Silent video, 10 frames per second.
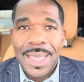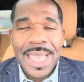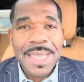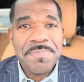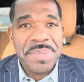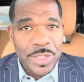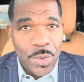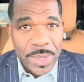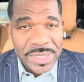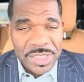a
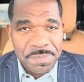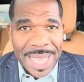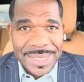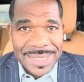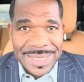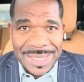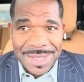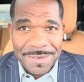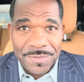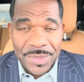Bitcoin spot
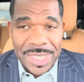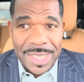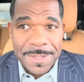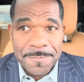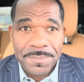ETF. Okay.